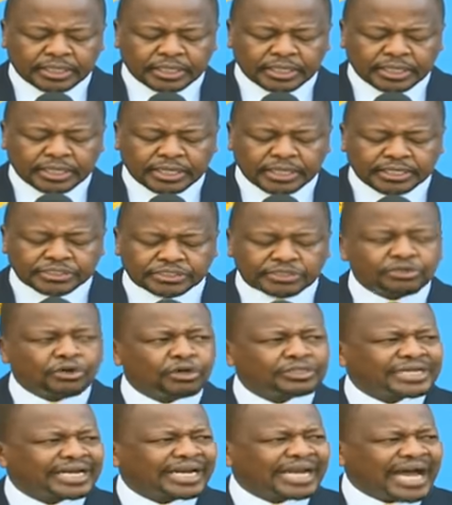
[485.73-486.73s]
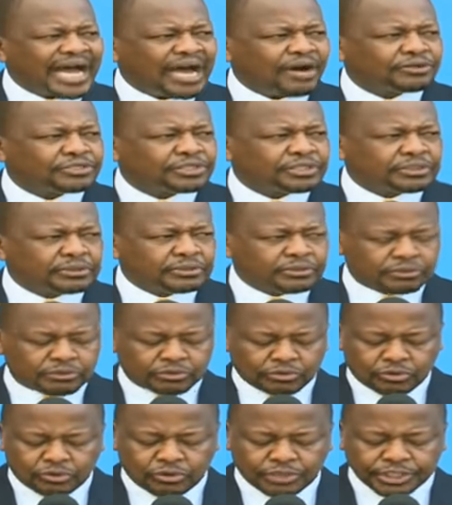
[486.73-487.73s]
is not allowed
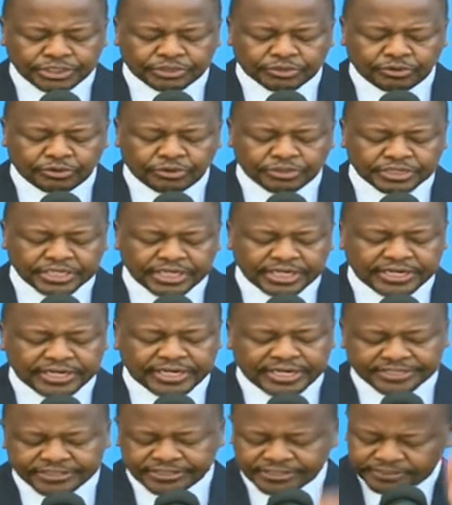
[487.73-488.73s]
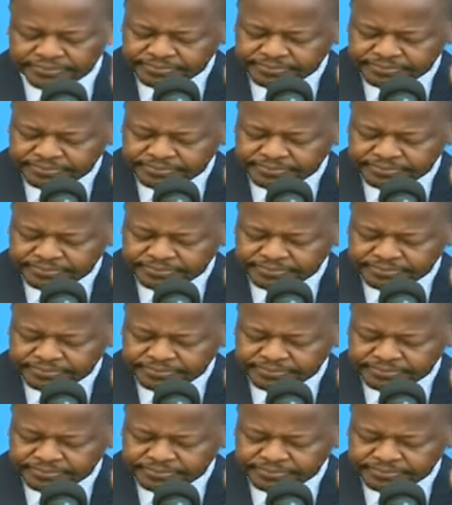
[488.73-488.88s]
to go into those areas,